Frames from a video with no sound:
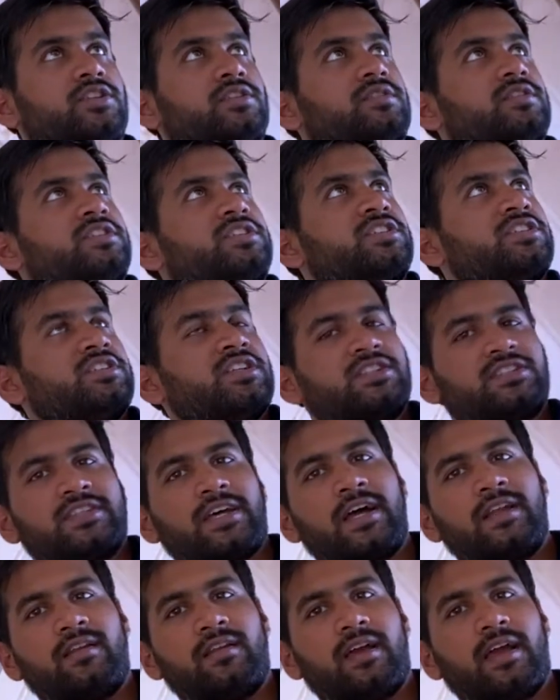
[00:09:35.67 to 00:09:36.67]
this is the
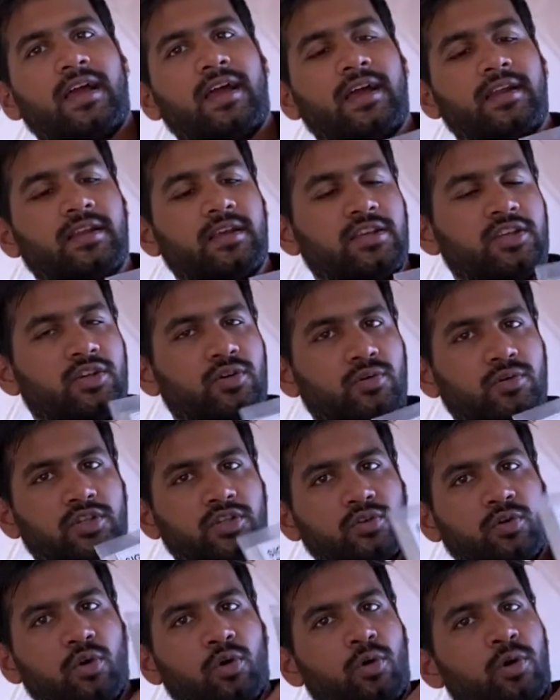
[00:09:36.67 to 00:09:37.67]
sun, and
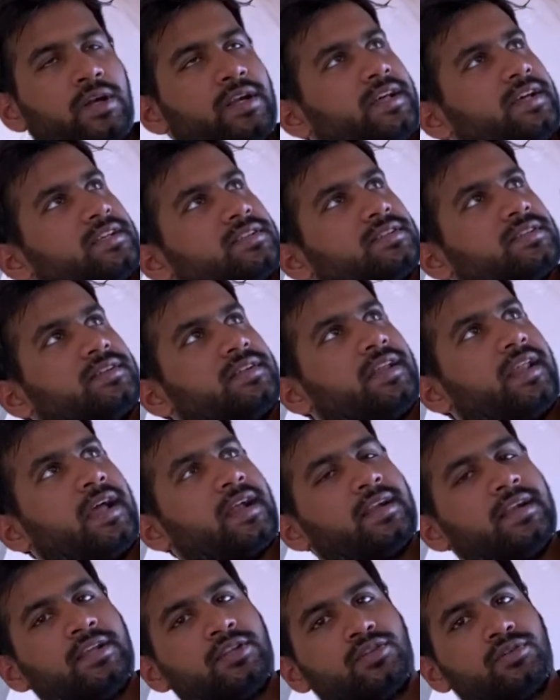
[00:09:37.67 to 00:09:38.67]
you hold this
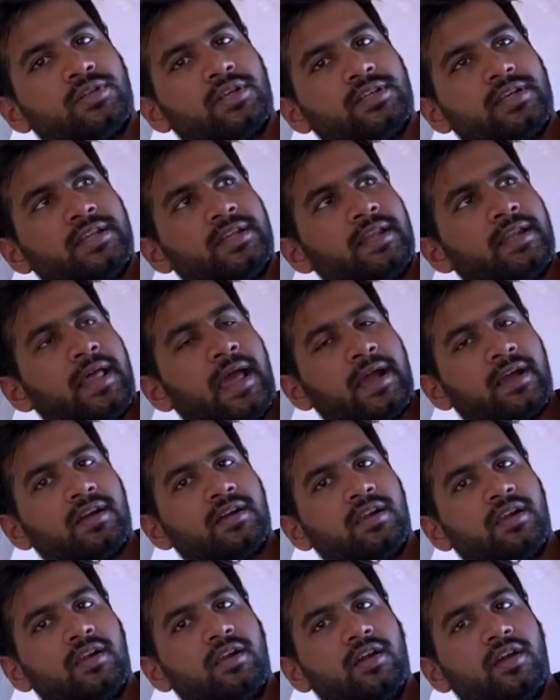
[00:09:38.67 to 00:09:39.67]
directly in an
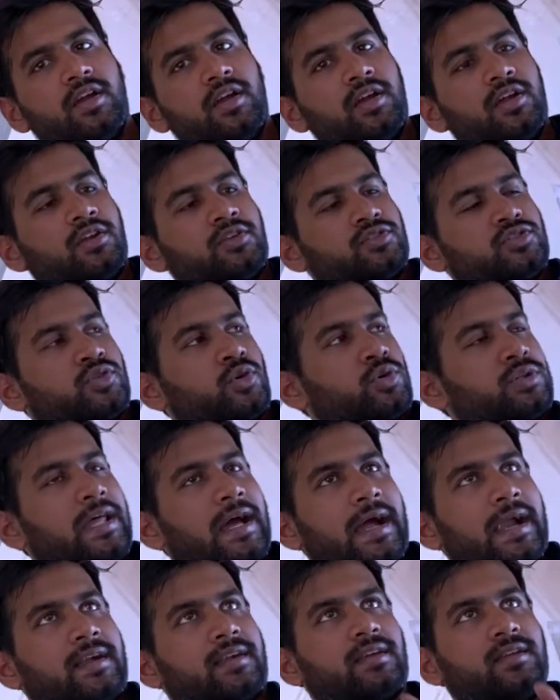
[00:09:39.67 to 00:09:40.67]
angle so
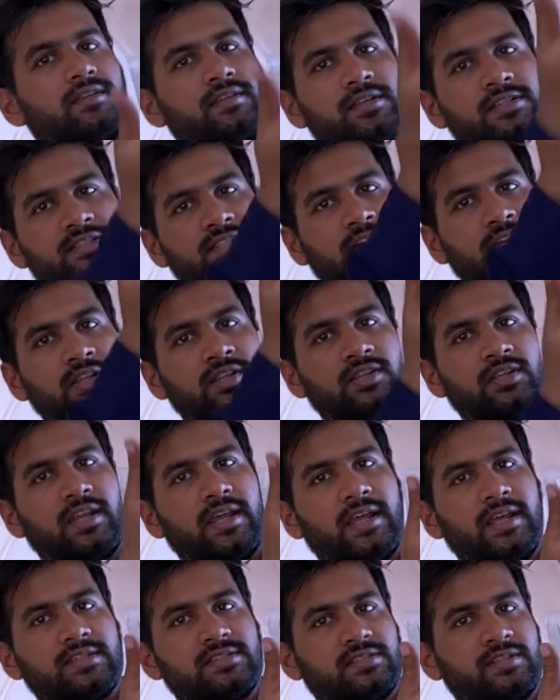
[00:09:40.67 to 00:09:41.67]
that the sun
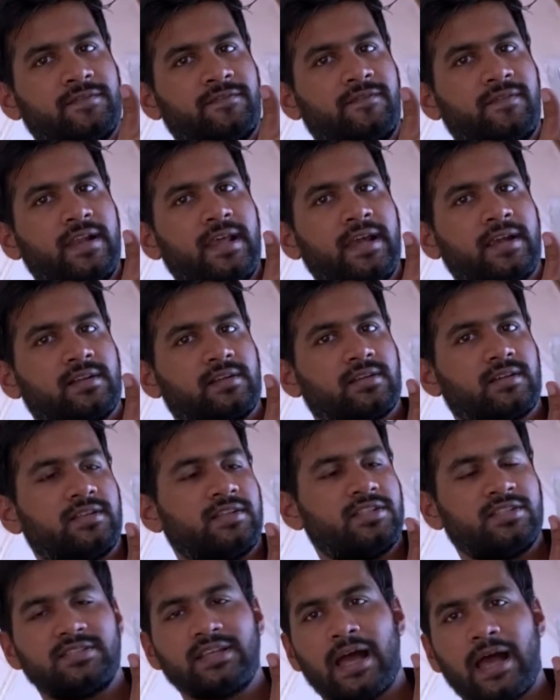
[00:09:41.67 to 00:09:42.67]
rays reflect.
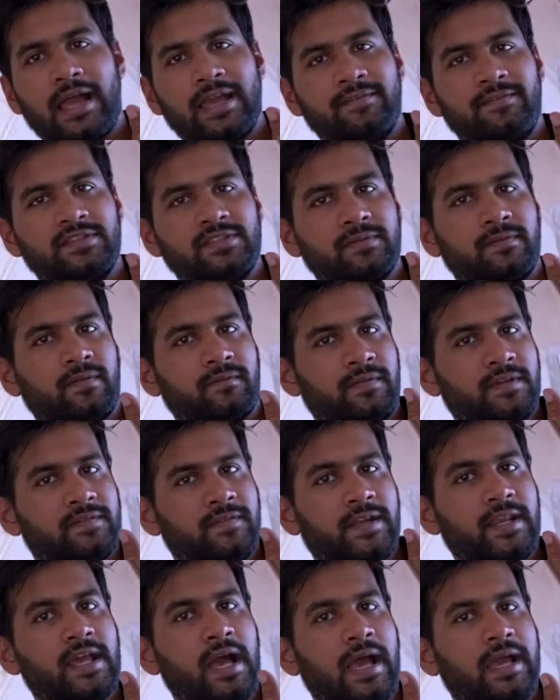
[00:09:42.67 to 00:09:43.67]
This is a
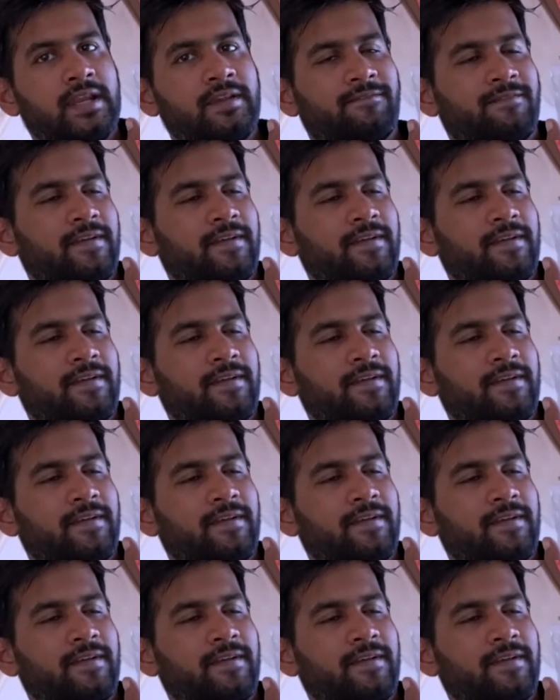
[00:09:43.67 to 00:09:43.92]
very high